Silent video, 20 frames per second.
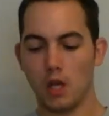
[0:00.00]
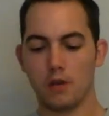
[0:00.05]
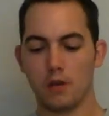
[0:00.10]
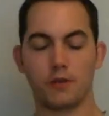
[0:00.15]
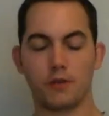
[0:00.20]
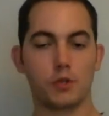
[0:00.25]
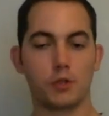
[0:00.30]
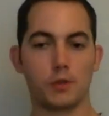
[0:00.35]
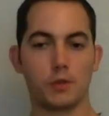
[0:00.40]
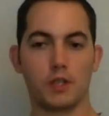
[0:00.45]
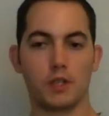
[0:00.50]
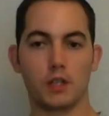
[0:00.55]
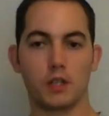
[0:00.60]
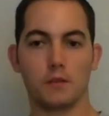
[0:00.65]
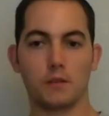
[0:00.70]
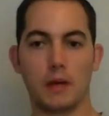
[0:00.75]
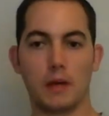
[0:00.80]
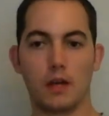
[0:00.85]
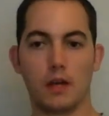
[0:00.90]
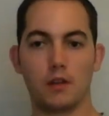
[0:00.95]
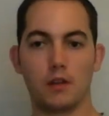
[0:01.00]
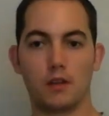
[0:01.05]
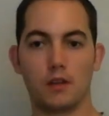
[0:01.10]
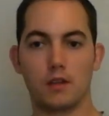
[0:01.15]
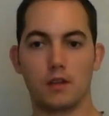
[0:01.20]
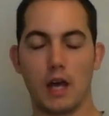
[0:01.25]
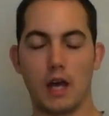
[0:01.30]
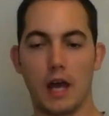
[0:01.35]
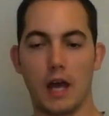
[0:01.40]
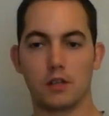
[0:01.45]
First, we talked about
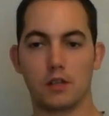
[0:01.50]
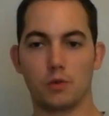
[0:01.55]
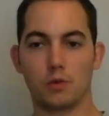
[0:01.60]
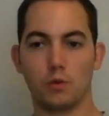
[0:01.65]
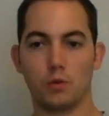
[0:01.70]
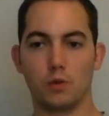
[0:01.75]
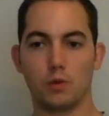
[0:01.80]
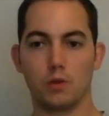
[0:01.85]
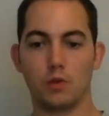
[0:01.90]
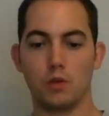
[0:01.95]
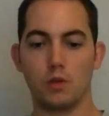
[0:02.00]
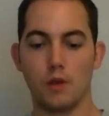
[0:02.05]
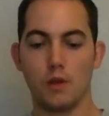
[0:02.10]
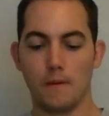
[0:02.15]
the actual